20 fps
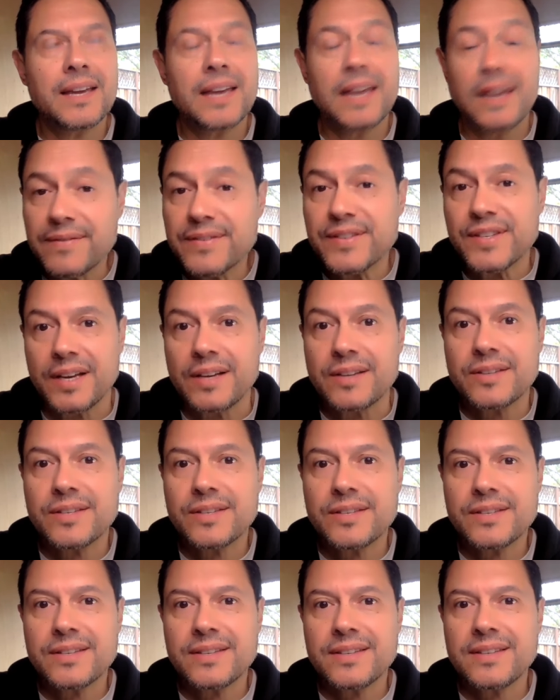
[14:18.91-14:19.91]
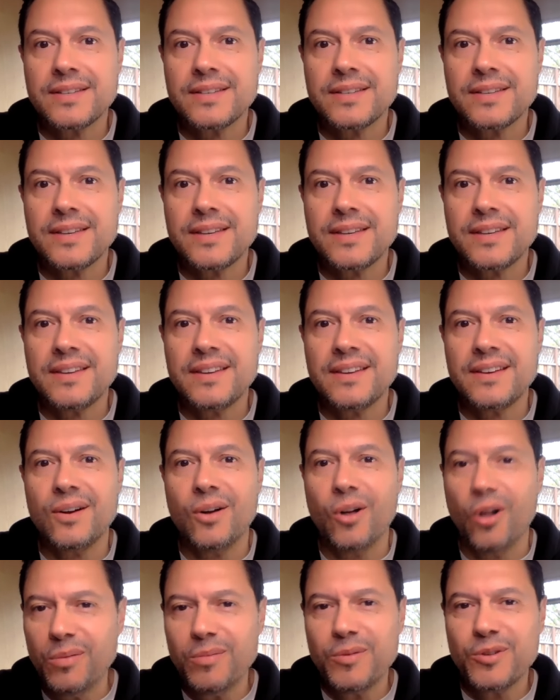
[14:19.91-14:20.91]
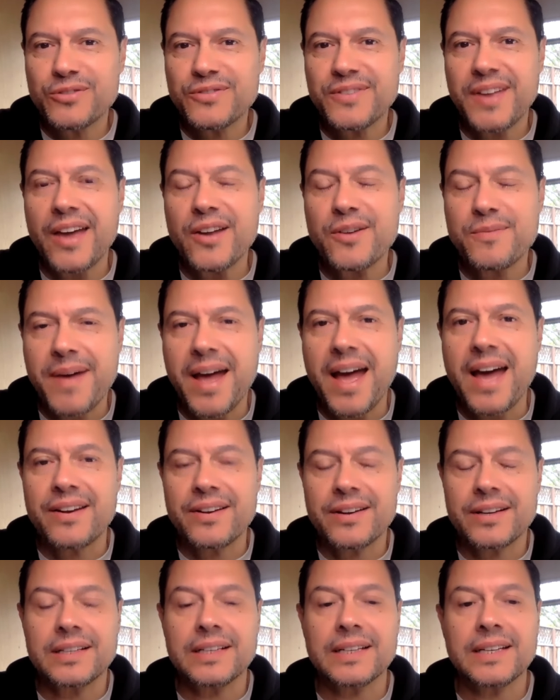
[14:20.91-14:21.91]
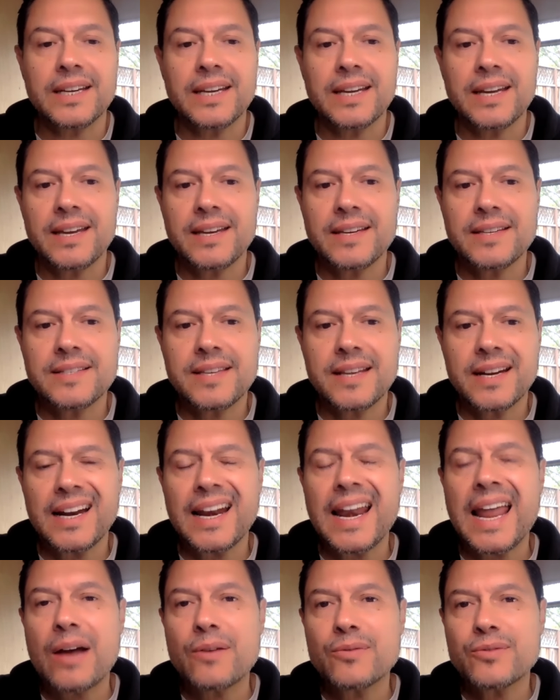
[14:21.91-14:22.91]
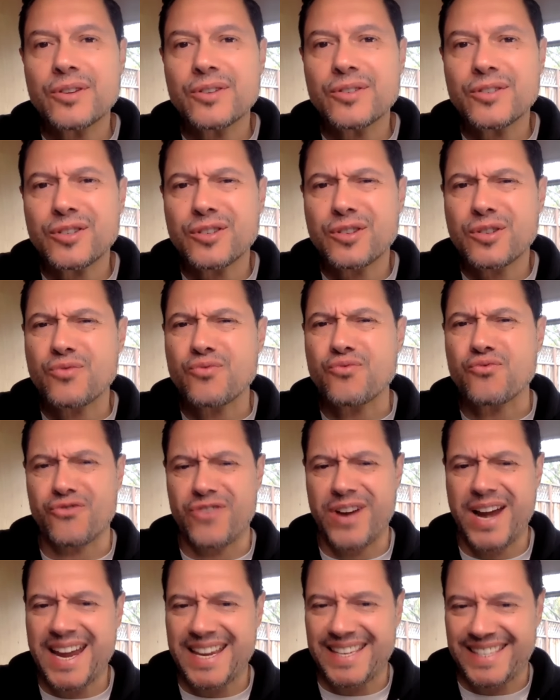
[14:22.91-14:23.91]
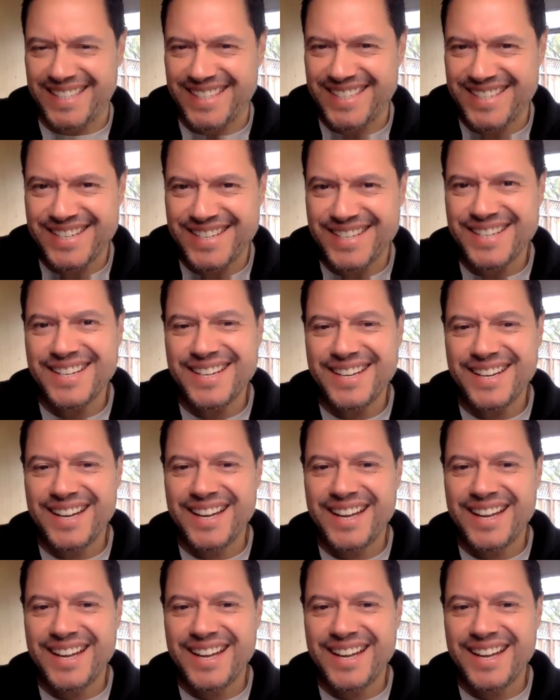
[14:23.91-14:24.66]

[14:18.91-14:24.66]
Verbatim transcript: gives us almost automatically is that allows us to rest,